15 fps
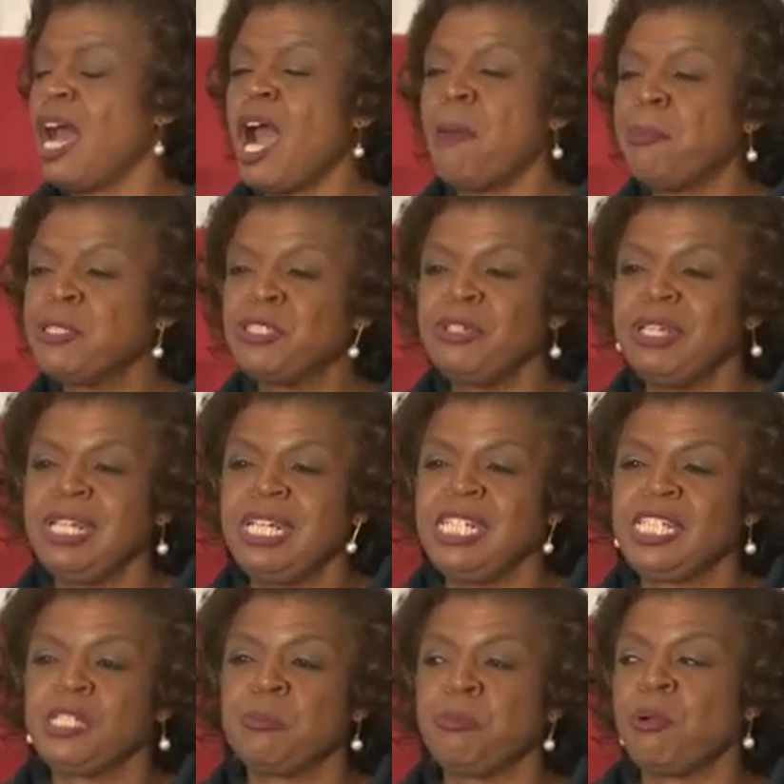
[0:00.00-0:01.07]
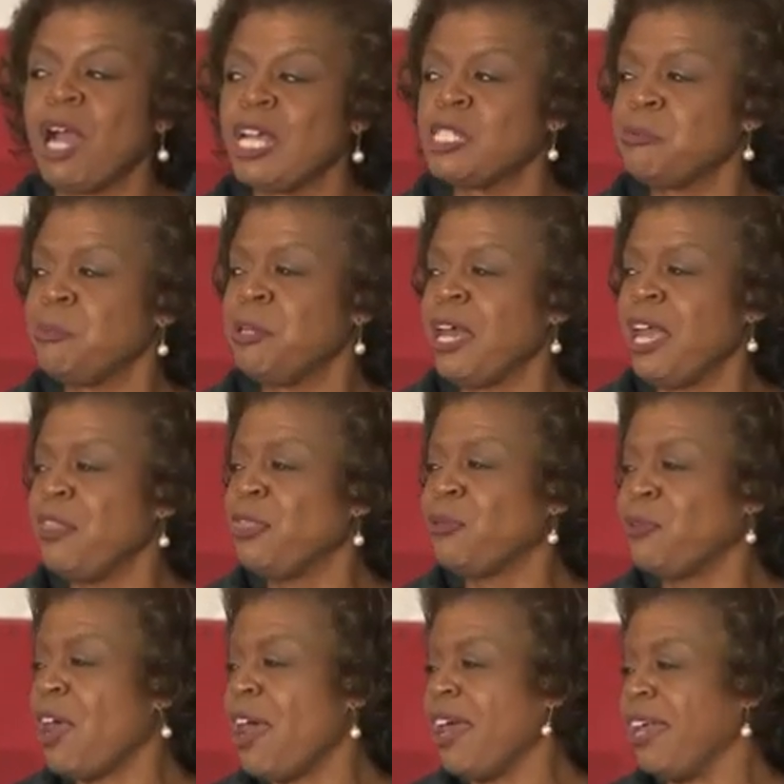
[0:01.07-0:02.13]
opportunities to prosper and
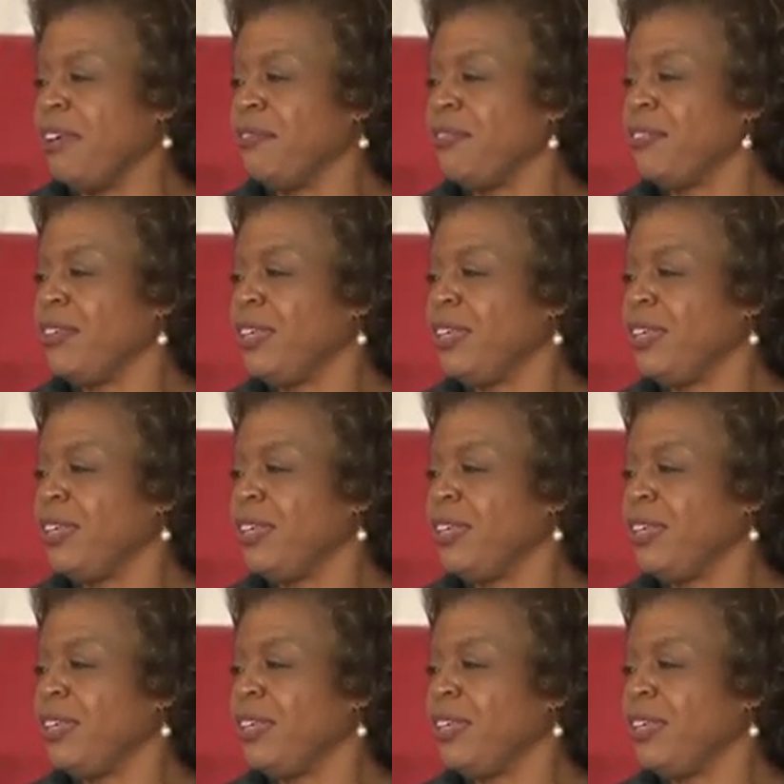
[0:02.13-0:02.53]
thrive.